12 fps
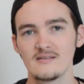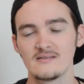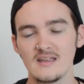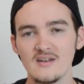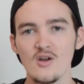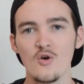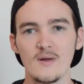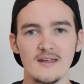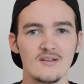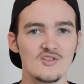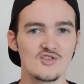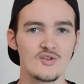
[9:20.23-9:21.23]
know
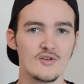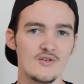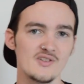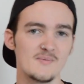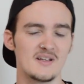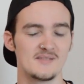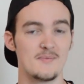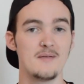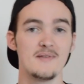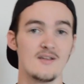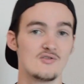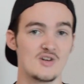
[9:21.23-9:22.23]
English learners because
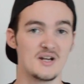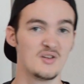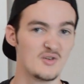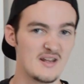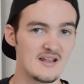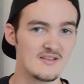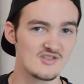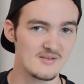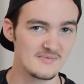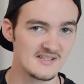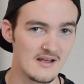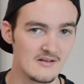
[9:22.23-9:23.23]
maybe they're trying to learn English
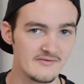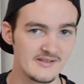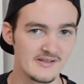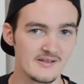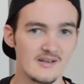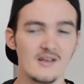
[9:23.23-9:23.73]
themselves.